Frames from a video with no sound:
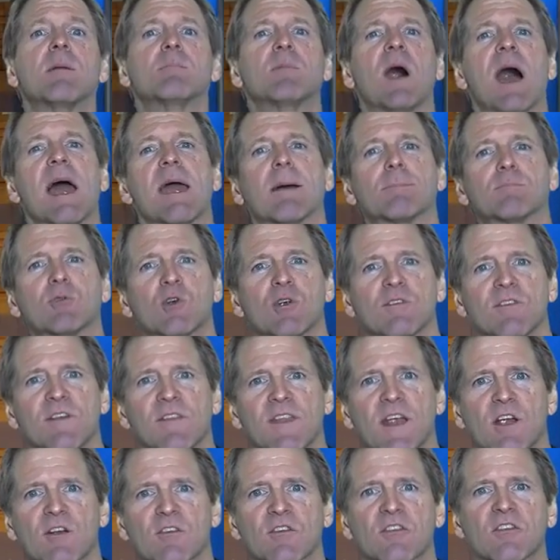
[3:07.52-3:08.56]
by improving
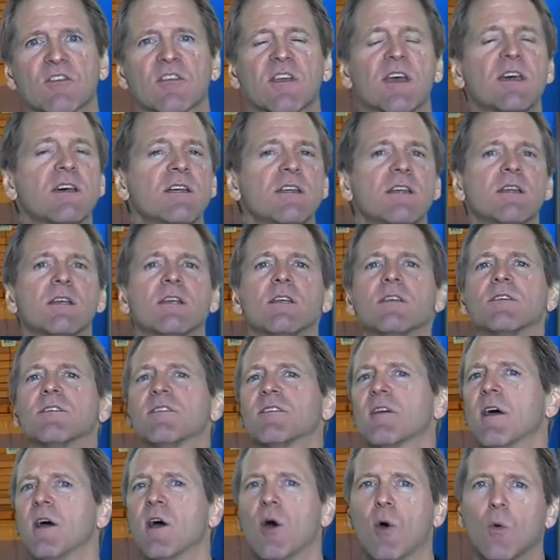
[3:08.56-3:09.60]
their skills,
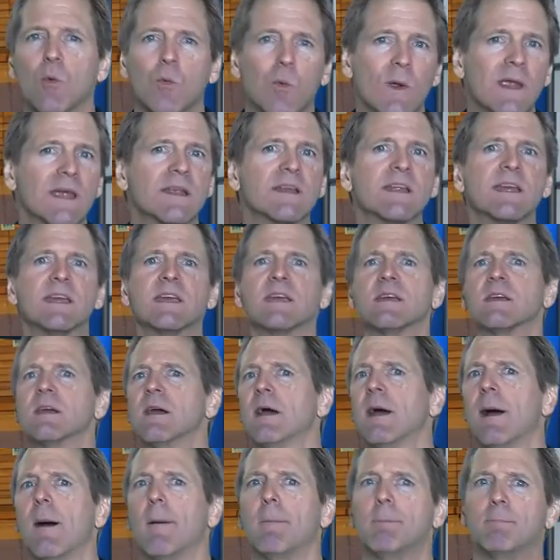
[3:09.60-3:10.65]
winning,
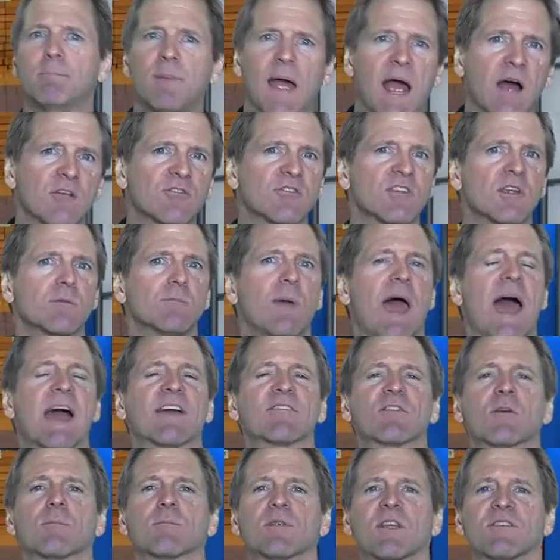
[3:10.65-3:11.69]
bouncing
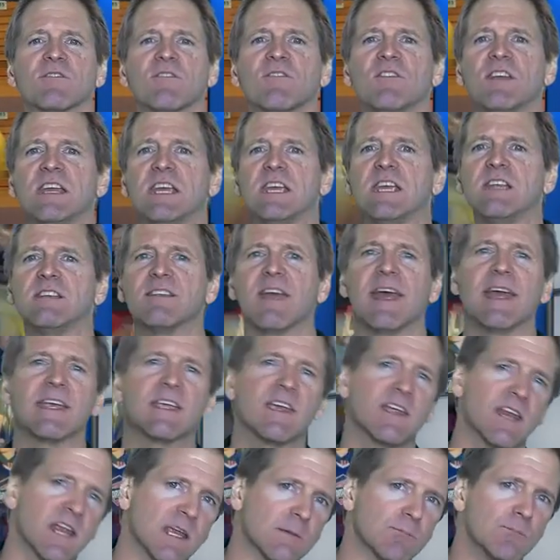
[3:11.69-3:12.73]
back from defeat,
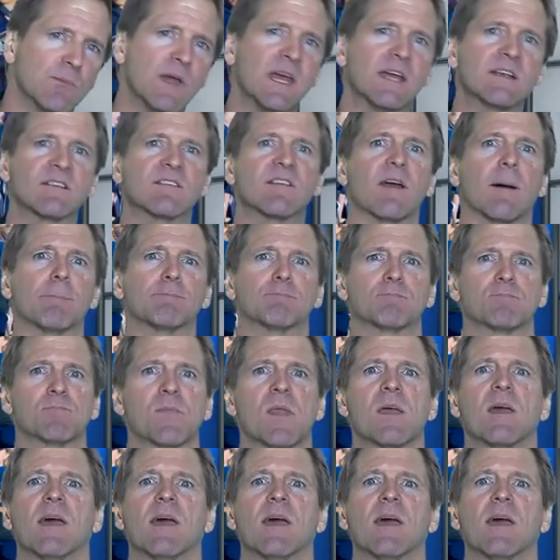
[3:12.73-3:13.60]
getting picked up